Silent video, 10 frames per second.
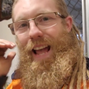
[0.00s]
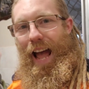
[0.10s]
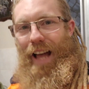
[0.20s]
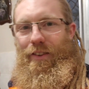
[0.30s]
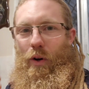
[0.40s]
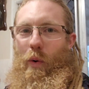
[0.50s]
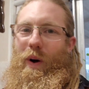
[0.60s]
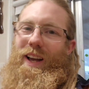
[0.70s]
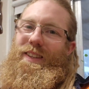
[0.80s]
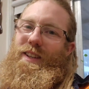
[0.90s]
As
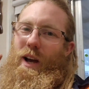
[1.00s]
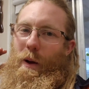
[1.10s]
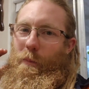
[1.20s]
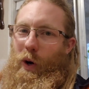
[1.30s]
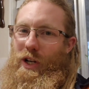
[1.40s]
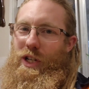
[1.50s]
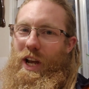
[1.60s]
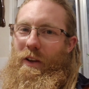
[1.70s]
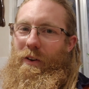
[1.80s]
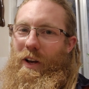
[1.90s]
always, I
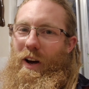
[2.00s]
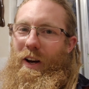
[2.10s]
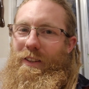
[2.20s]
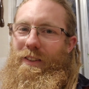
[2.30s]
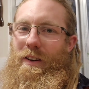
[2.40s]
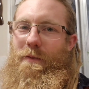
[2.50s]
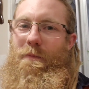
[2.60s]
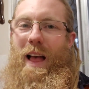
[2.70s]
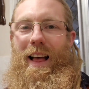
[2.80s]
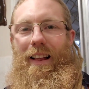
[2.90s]
appreciate you guys.
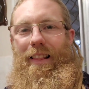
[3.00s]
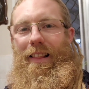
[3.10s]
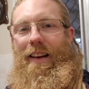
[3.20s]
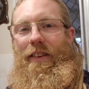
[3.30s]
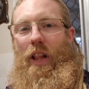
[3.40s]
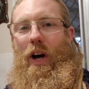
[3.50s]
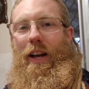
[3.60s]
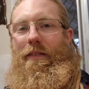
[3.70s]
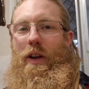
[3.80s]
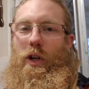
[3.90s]
Leave a
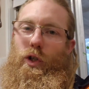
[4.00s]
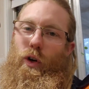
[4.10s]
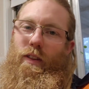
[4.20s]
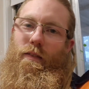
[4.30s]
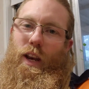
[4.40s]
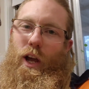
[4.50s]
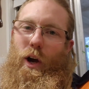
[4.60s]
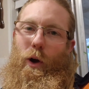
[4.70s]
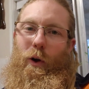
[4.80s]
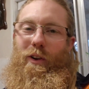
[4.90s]
like if you enjoyed the
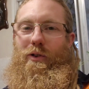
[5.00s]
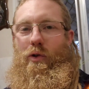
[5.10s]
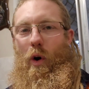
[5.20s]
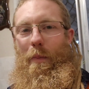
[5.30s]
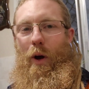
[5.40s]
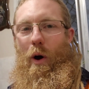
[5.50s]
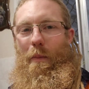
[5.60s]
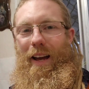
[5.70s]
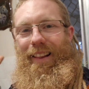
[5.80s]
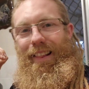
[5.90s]
video. Drop a
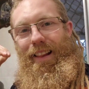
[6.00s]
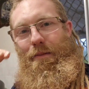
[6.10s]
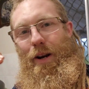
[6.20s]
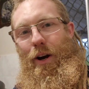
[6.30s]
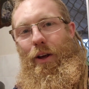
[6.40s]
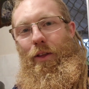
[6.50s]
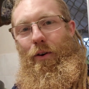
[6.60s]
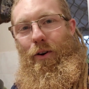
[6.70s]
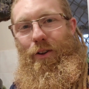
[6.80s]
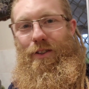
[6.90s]
comment, let me know your
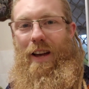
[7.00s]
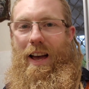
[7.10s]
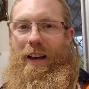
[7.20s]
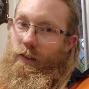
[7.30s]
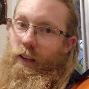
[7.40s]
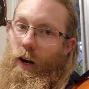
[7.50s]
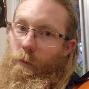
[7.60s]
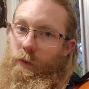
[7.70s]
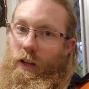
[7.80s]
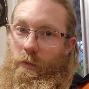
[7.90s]
thoughts. This
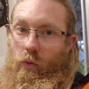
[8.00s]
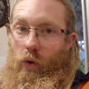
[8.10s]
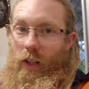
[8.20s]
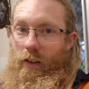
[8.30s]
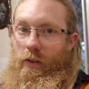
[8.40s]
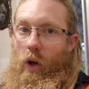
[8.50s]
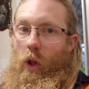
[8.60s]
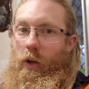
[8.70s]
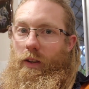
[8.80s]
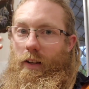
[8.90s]
setup seems really
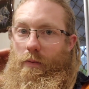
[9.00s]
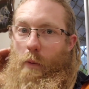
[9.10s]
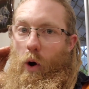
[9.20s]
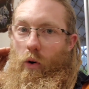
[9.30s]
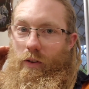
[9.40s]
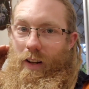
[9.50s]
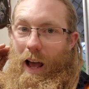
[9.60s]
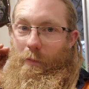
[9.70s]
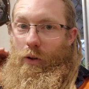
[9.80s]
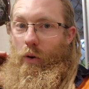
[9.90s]
solid. This motor is an
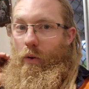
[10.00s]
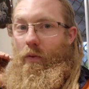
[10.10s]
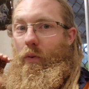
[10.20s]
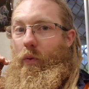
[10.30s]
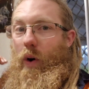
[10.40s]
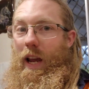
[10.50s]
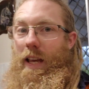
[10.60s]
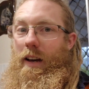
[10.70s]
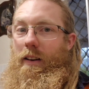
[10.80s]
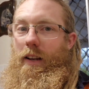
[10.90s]
absolute freak.